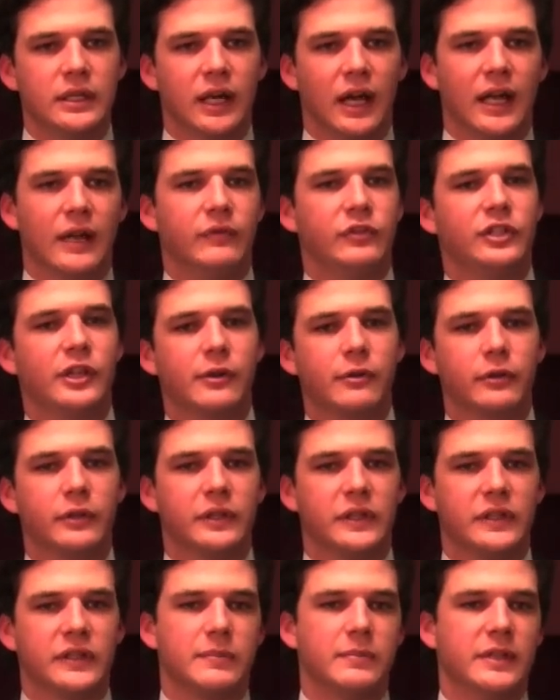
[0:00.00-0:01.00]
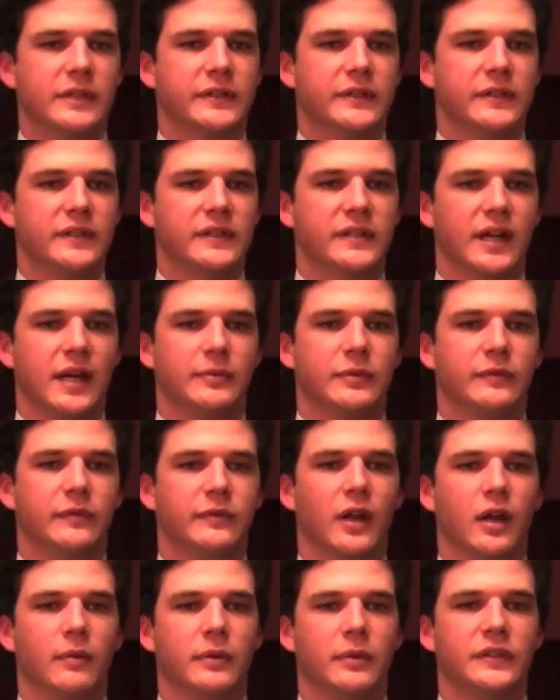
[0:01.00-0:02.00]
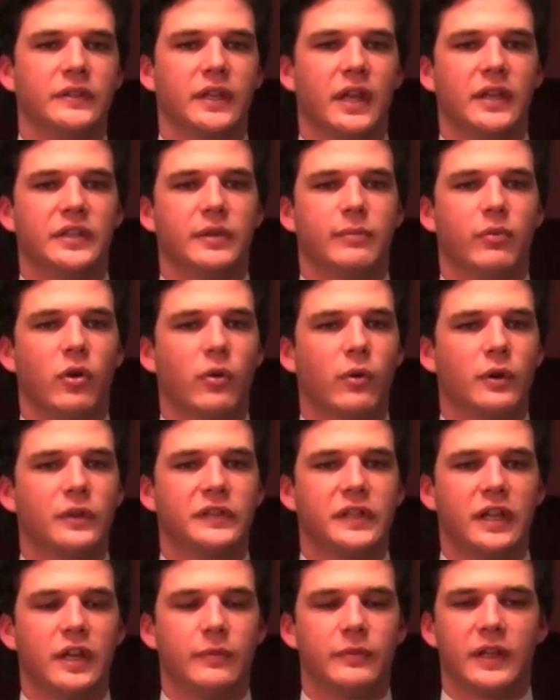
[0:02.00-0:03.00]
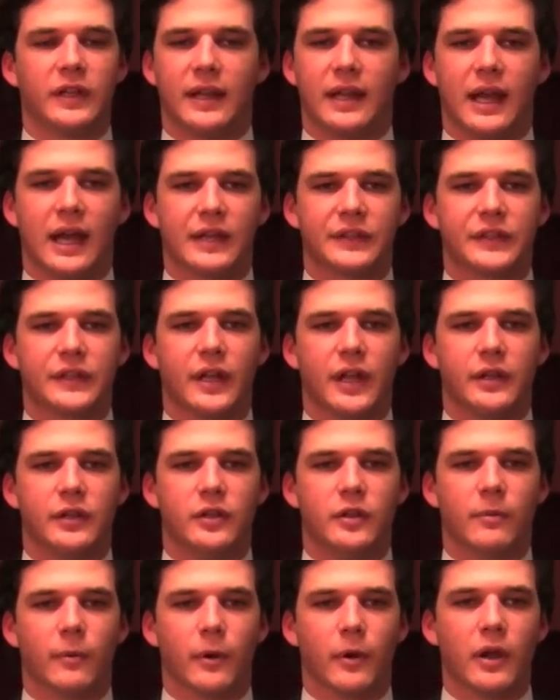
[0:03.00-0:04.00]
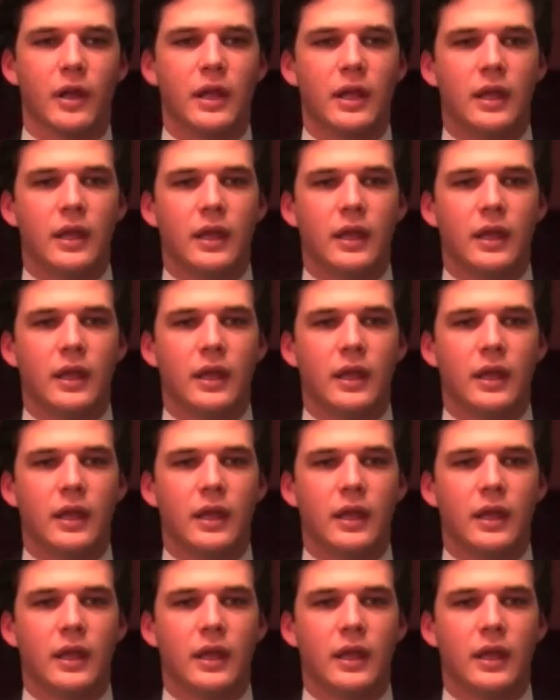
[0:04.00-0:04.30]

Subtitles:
I have generally dismissed these types of comments as a poor attempt at asinine humor